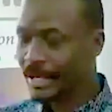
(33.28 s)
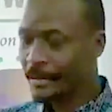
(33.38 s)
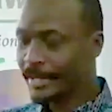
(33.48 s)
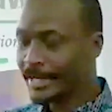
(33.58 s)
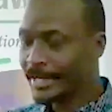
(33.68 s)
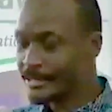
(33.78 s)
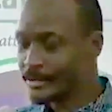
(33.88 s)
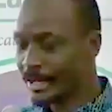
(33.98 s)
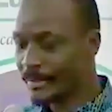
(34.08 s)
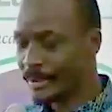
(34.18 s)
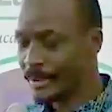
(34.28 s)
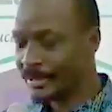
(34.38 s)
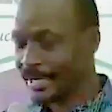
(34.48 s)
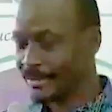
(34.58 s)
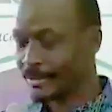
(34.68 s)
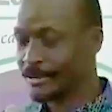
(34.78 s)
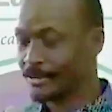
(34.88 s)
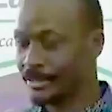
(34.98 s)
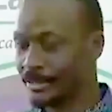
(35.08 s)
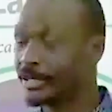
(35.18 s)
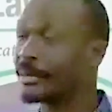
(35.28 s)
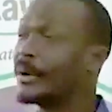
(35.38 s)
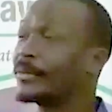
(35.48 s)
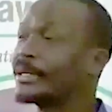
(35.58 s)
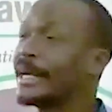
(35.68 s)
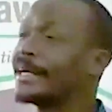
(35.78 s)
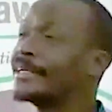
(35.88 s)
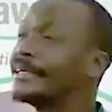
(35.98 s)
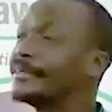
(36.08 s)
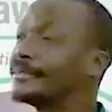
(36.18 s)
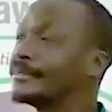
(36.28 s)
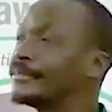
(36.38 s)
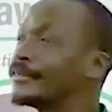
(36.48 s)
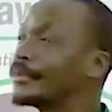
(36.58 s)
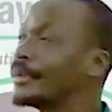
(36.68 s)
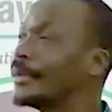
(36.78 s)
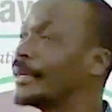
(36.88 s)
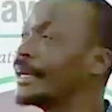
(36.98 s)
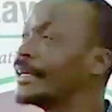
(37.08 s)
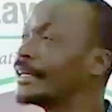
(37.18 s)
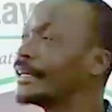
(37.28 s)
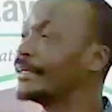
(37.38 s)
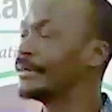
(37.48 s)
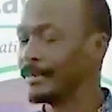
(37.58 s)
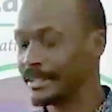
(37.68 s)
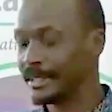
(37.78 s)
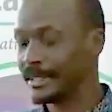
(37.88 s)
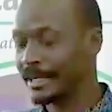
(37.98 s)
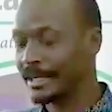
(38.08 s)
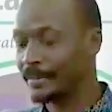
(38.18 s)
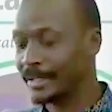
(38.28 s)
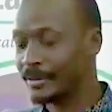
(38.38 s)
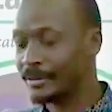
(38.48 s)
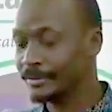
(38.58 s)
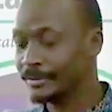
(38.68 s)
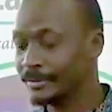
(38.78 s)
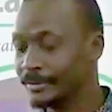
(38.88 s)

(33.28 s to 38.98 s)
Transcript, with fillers: But then as I thought about that also, I thought about Daniel. You remember Daniel, Meshach, and Abednego?